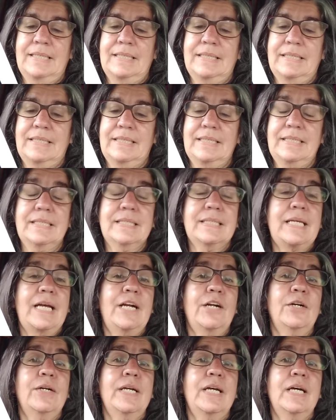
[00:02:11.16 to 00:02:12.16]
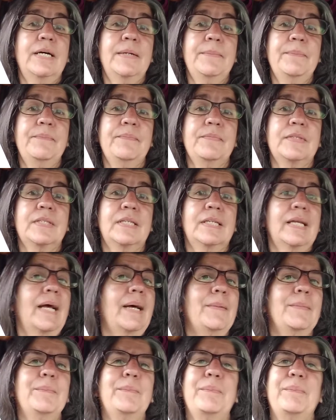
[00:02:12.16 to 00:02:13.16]
Cesari.
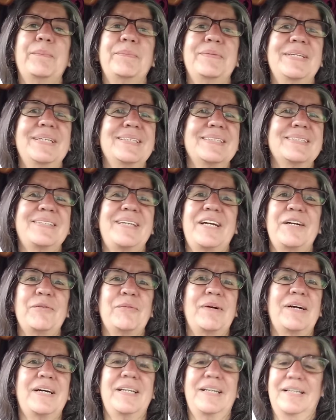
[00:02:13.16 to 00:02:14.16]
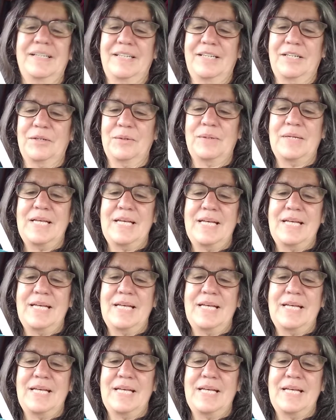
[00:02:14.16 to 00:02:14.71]
Didn't say it right, I know.